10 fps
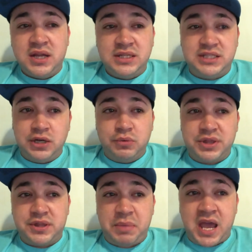deal
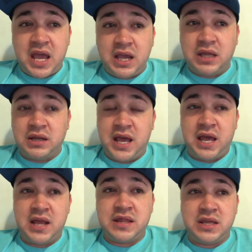with the pain
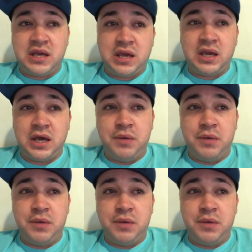and the